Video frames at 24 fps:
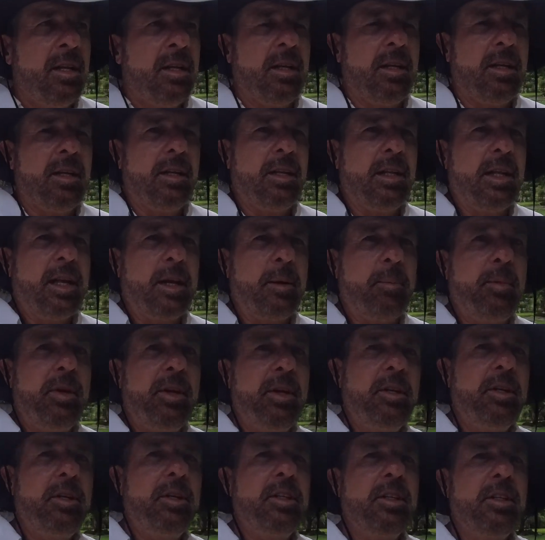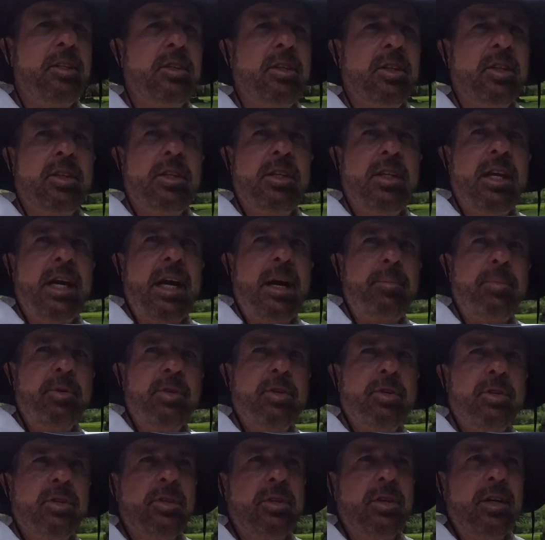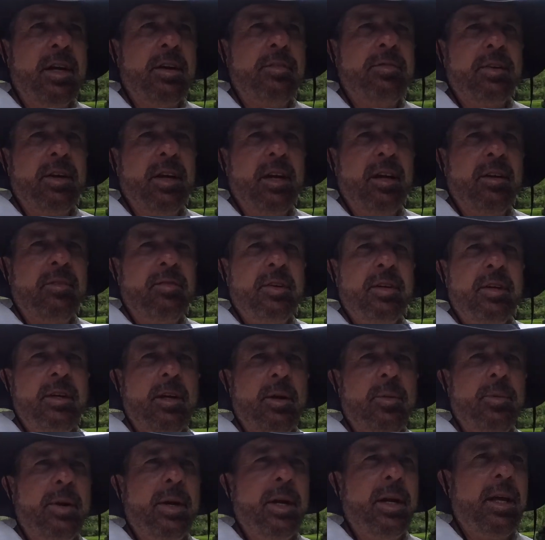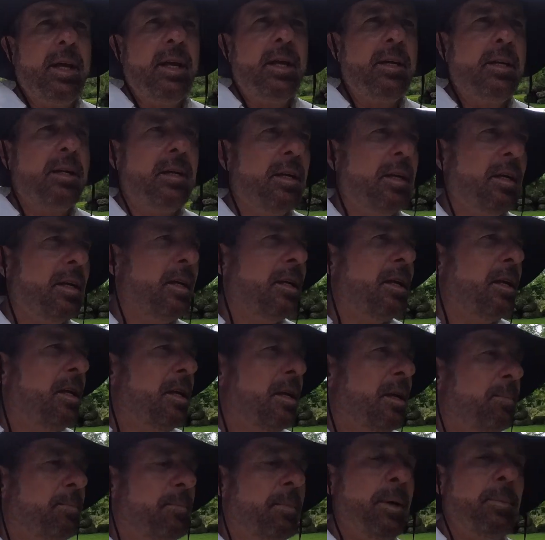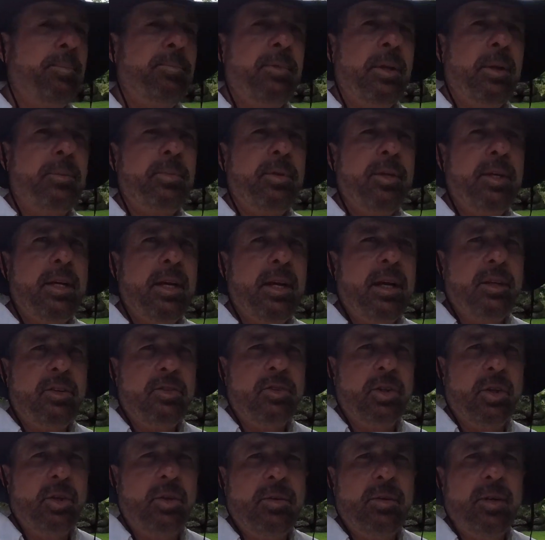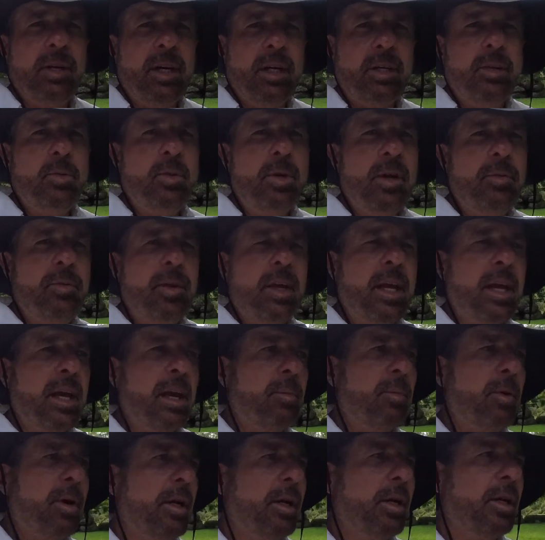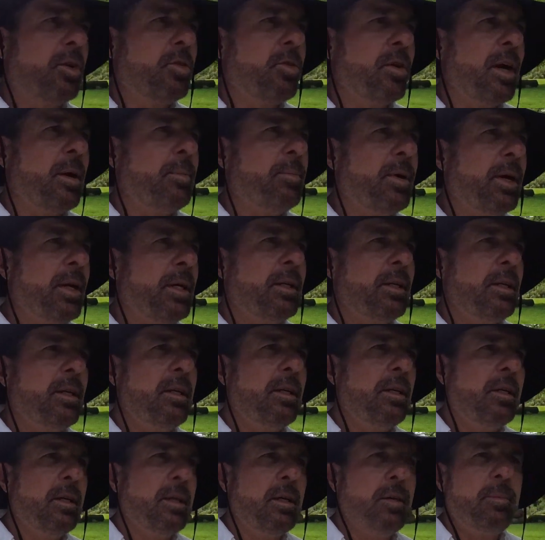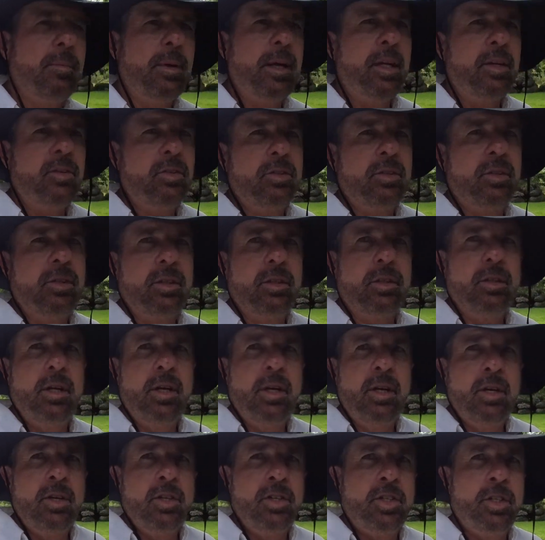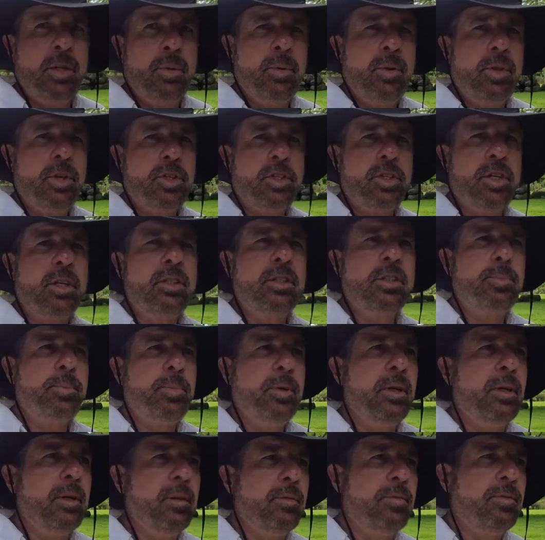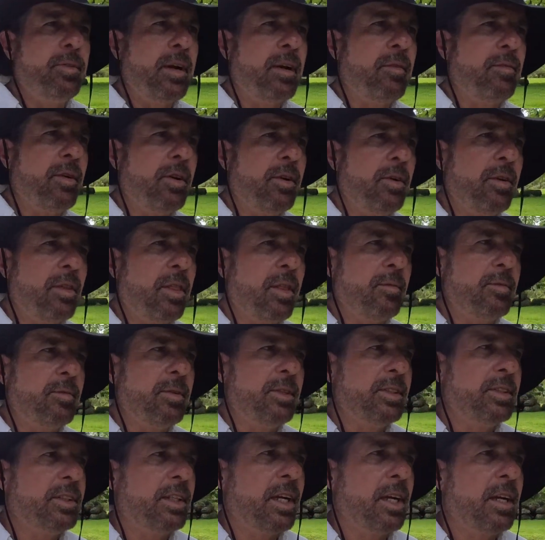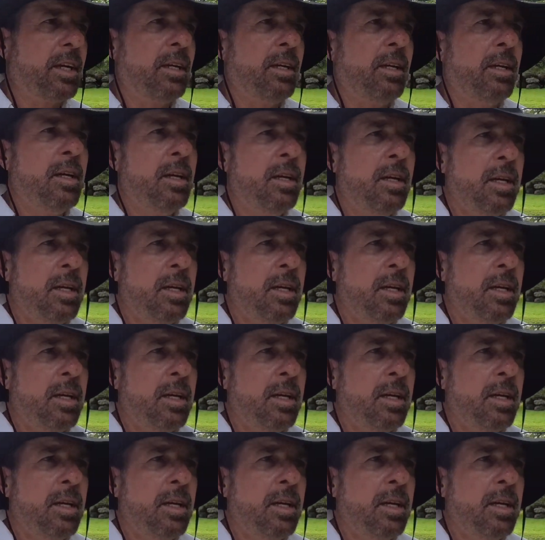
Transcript: That immediately took the aperture to f11. I went ahead and bumped up the ISO. I do have the camera on a tripod, and I managed to shoot with a shutter speed of 500th of a second.